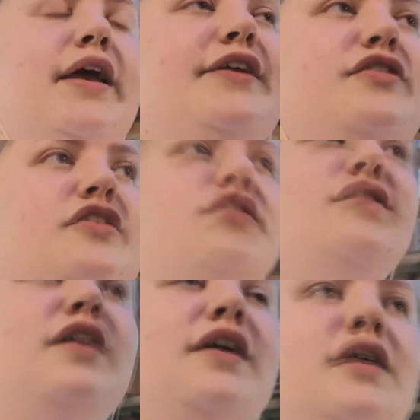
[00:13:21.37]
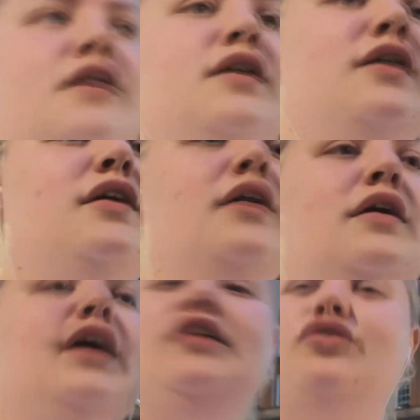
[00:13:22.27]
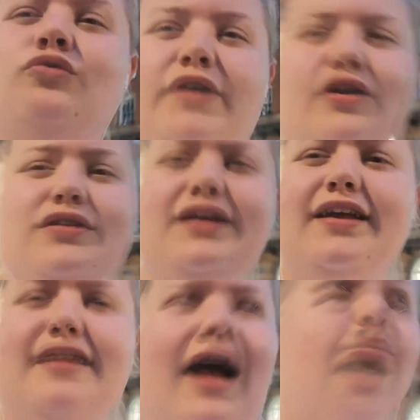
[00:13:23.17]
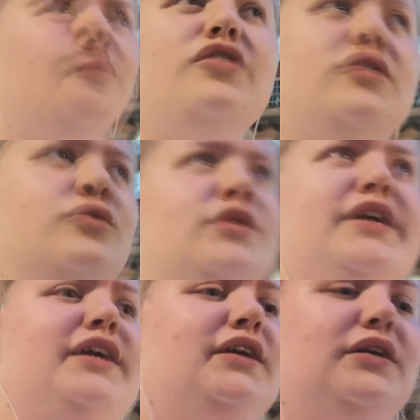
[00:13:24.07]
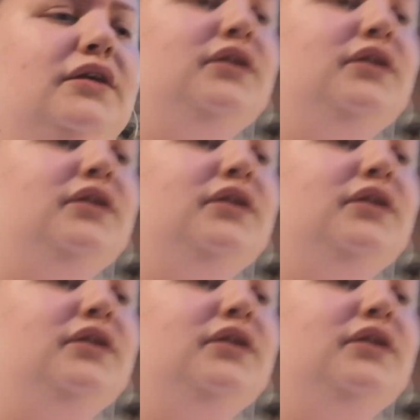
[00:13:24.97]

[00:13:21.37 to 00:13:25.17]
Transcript: it's just it's unreal. Like it's absolutely.